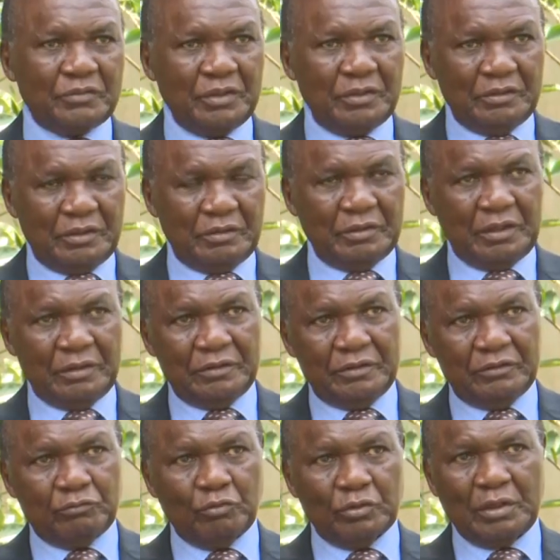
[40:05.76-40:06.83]
say
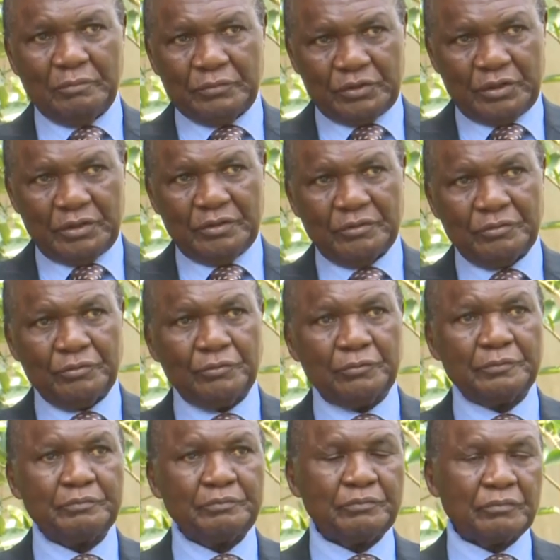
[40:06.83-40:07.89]
this is what I'm telling you.
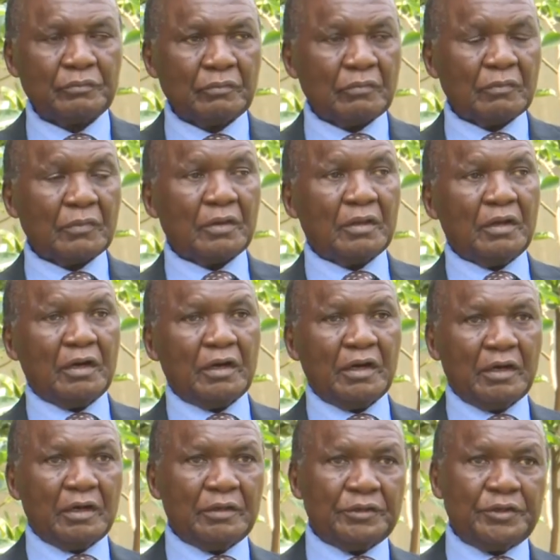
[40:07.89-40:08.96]
Mm.
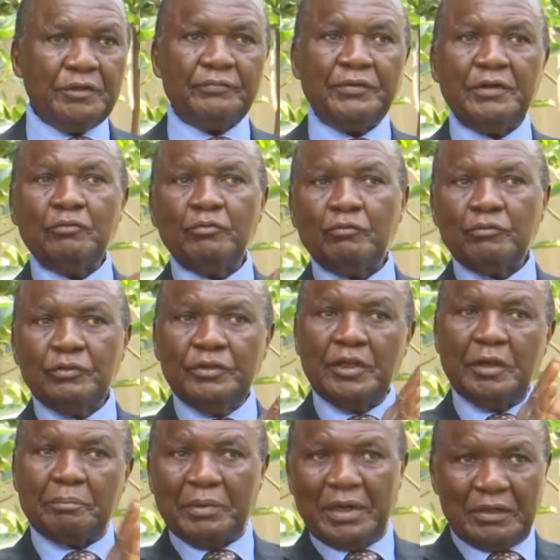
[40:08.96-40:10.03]
Given in
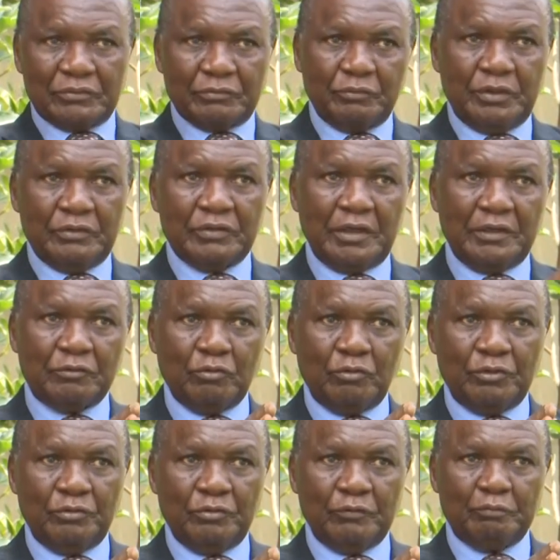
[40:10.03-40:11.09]
the past, for instance, I
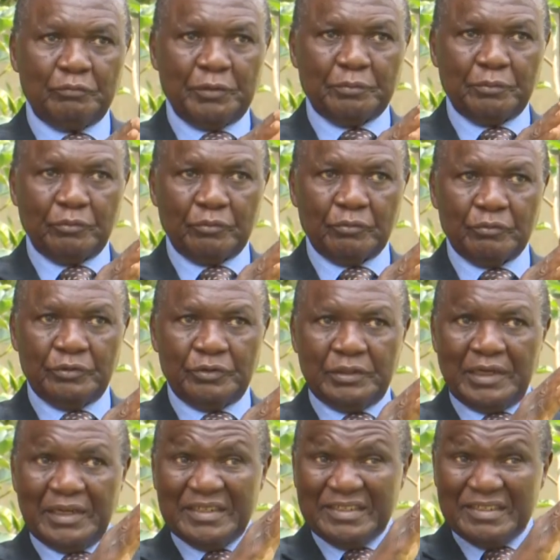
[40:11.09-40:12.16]
told you of people in
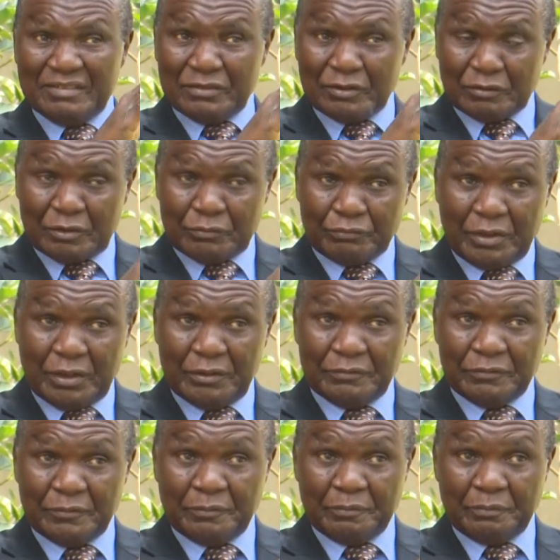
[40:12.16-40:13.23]

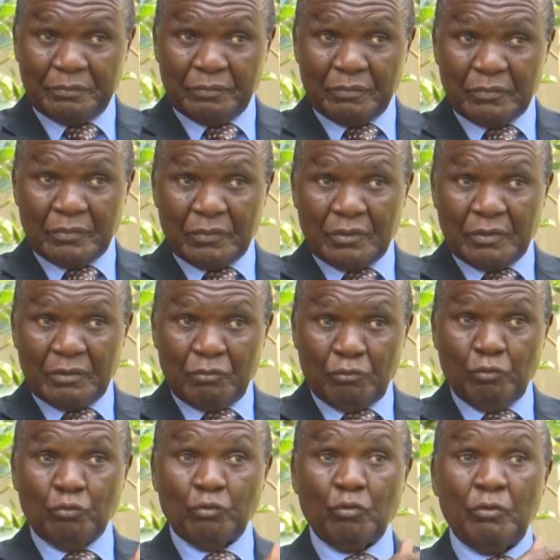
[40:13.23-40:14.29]
1965
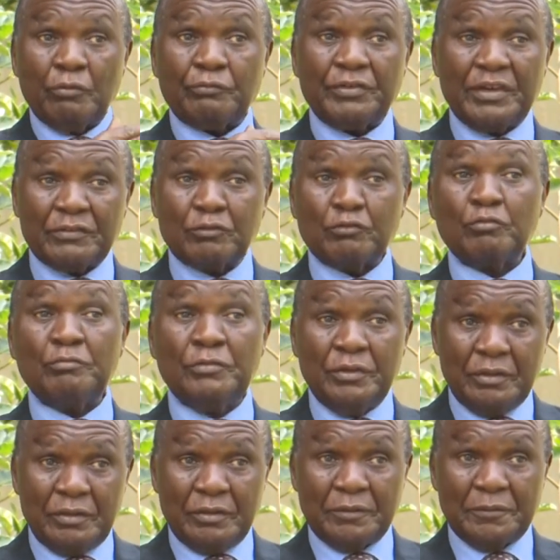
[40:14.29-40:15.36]
who confessed to
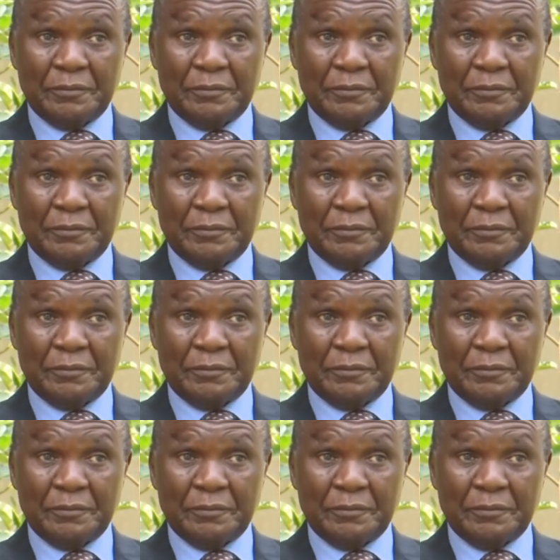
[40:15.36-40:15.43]
me